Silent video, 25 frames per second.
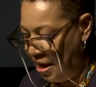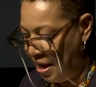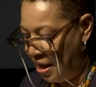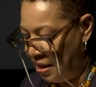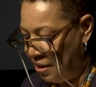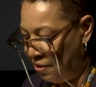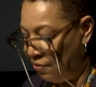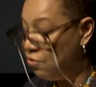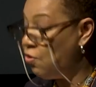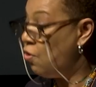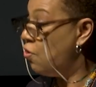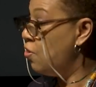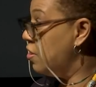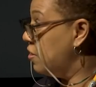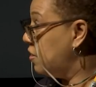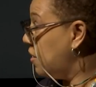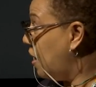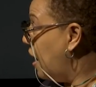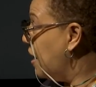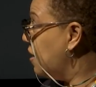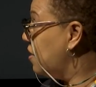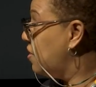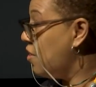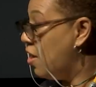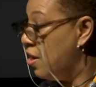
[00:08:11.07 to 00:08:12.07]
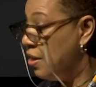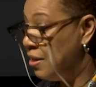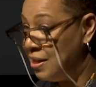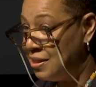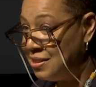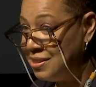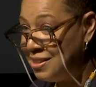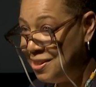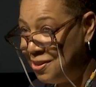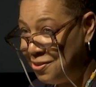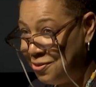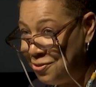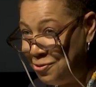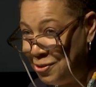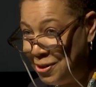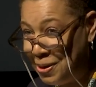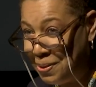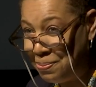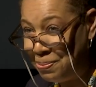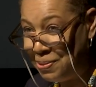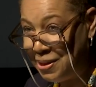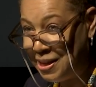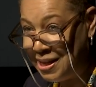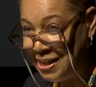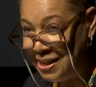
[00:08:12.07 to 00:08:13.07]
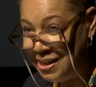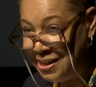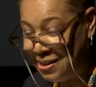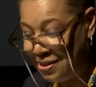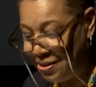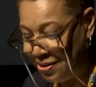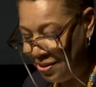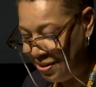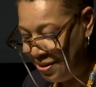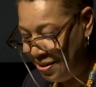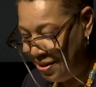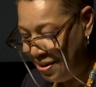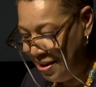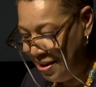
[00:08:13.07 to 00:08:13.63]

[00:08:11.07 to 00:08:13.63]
and of course I saw it at TIFF when it played here